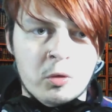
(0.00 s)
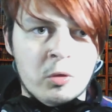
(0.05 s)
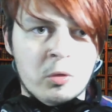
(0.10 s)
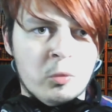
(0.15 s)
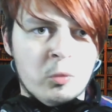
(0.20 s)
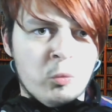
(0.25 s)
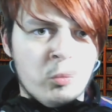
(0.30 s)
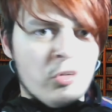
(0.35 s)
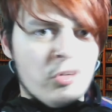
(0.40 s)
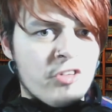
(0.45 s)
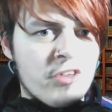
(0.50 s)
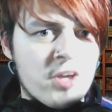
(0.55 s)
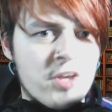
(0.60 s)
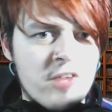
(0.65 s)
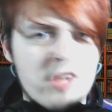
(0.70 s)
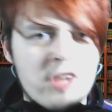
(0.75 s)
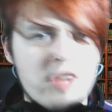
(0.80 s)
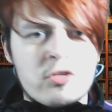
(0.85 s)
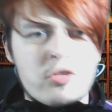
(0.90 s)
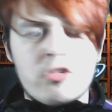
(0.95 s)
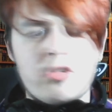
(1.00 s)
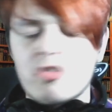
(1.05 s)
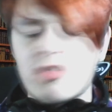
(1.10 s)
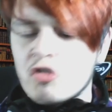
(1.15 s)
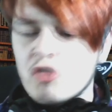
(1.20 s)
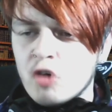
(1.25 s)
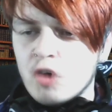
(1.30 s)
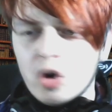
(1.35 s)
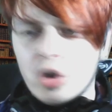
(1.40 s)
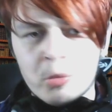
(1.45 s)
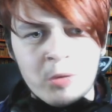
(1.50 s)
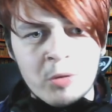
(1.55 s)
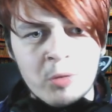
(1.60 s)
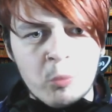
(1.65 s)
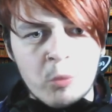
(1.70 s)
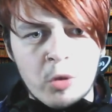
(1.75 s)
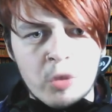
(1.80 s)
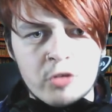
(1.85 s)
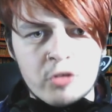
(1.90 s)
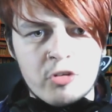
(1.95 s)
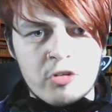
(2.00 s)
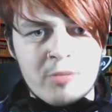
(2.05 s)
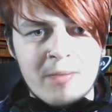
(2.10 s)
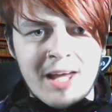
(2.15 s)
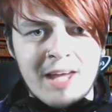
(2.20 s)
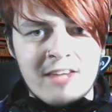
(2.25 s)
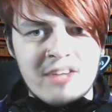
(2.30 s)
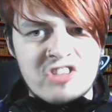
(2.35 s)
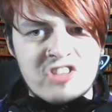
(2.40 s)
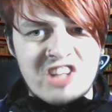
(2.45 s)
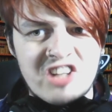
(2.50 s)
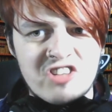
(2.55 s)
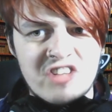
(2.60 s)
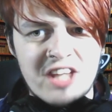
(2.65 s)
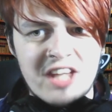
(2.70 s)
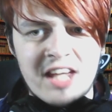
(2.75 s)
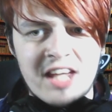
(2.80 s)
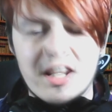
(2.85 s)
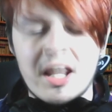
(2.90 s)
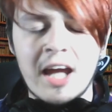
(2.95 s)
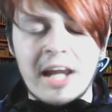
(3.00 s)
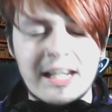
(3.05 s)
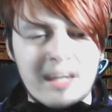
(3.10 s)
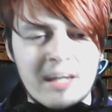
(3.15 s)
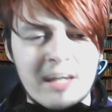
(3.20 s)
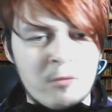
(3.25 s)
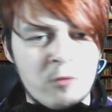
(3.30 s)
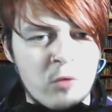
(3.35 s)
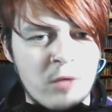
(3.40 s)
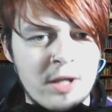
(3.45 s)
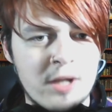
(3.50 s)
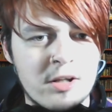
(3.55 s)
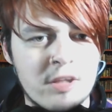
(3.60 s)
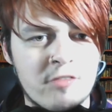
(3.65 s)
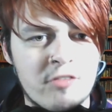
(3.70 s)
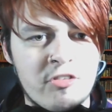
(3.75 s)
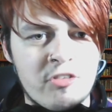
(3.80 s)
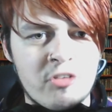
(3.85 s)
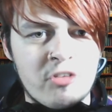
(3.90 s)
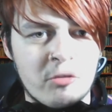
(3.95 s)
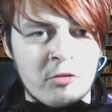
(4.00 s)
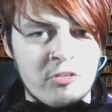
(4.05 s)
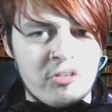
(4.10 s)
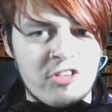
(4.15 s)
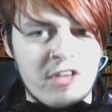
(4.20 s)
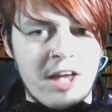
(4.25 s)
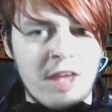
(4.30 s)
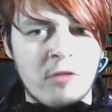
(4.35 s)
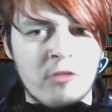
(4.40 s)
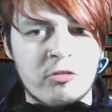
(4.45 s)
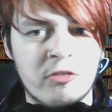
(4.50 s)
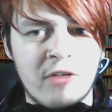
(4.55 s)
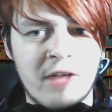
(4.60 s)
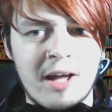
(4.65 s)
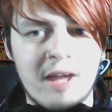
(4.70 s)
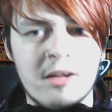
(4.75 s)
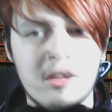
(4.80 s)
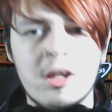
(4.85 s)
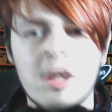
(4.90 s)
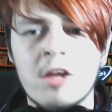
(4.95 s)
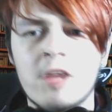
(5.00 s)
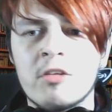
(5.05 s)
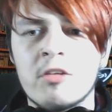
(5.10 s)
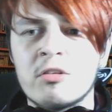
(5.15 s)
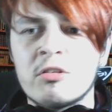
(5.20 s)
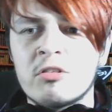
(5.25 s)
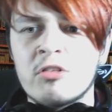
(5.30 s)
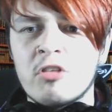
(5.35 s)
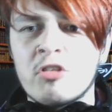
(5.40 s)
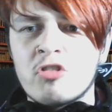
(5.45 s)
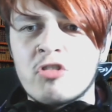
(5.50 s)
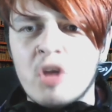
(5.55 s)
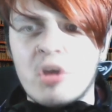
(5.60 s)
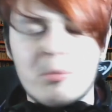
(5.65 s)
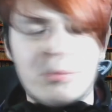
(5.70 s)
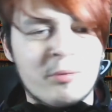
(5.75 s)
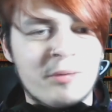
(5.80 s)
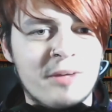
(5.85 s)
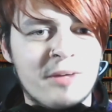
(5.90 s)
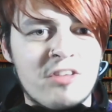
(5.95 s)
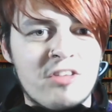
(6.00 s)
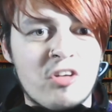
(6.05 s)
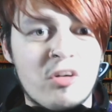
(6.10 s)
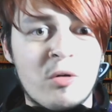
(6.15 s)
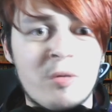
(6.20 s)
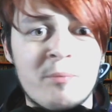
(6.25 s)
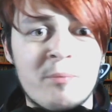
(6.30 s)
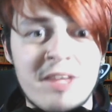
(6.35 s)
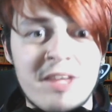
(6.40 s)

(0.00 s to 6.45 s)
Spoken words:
once the adventurers storm Wanderer's Palace yet again and get rid of the Silver Scale threat, the Tonberries are at peace